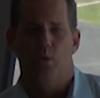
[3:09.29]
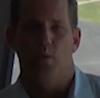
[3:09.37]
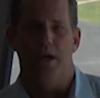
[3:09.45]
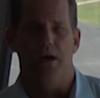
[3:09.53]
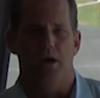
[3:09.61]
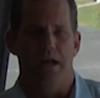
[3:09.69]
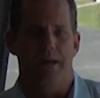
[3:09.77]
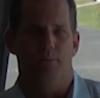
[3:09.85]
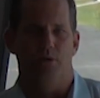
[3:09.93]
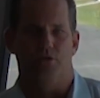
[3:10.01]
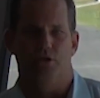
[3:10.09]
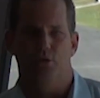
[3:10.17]
We aren't
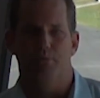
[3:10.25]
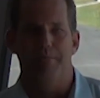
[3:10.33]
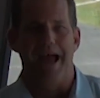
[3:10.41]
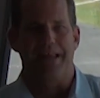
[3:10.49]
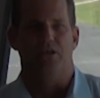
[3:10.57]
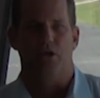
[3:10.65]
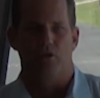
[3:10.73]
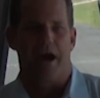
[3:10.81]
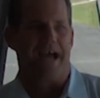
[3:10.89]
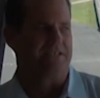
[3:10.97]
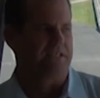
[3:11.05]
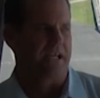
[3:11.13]
able to mat the
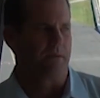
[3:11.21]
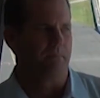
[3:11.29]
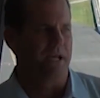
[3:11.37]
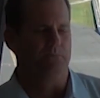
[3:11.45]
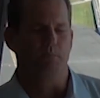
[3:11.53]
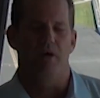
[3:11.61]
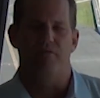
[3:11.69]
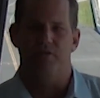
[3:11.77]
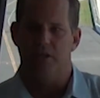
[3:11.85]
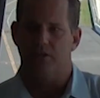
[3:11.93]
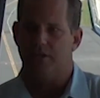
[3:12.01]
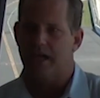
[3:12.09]
grass like a baseball
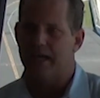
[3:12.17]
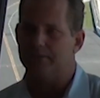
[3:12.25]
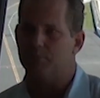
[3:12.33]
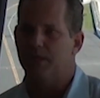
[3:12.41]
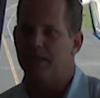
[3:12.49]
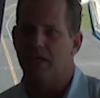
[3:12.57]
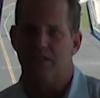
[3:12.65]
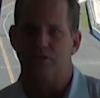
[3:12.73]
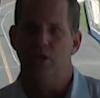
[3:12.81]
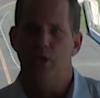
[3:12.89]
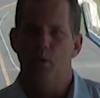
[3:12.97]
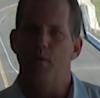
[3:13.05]
field does because